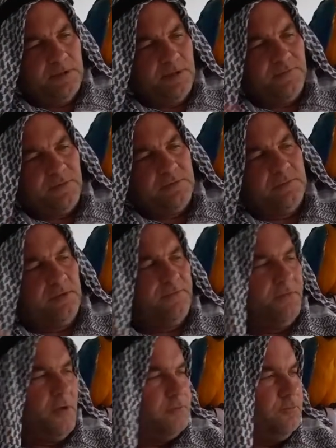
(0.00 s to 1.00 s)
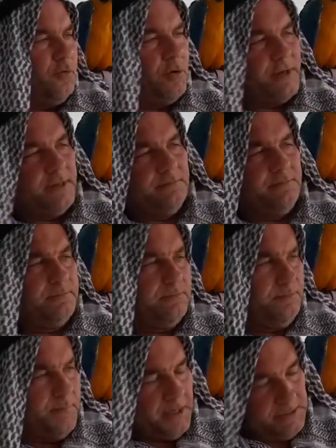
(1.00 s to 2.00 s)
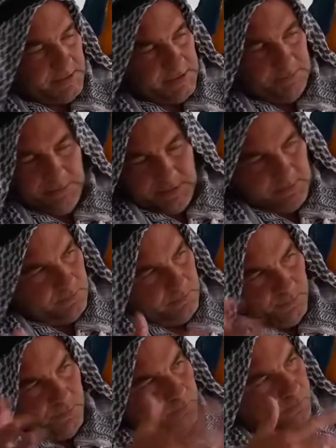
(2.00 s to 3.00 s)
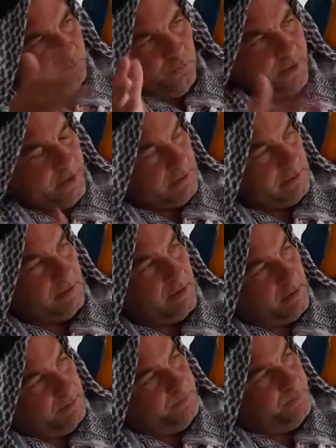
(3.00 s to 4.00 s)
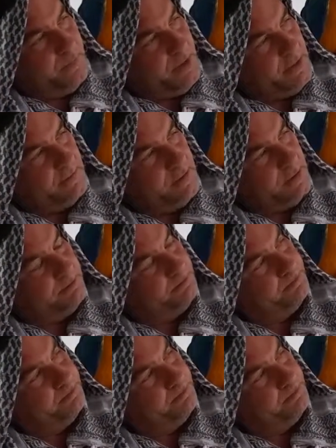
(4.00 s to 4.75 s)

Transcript: different, if not warring parties, but we got along, me and the